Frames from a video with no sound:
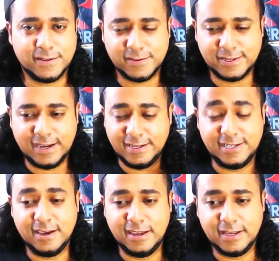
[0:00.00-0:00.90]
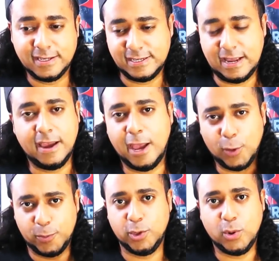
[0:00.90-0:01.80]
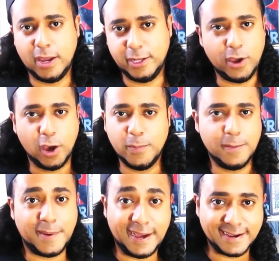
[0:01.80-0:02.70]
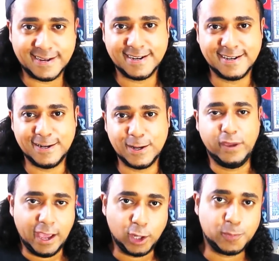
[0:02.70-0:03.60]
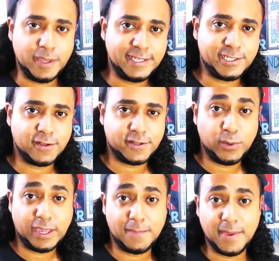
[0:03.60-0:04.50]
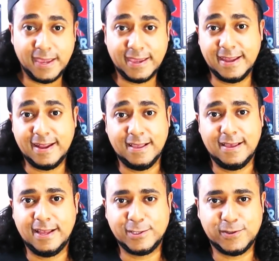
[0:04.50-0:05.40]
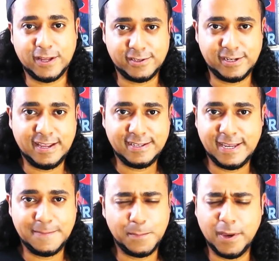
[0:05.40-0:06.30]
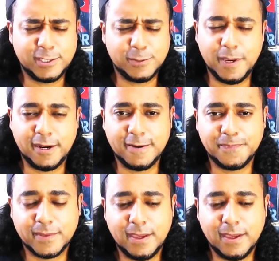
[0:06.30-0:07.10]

the, the idea is I help you and you help me back. If we help each other, we can make uh, 2018 much better.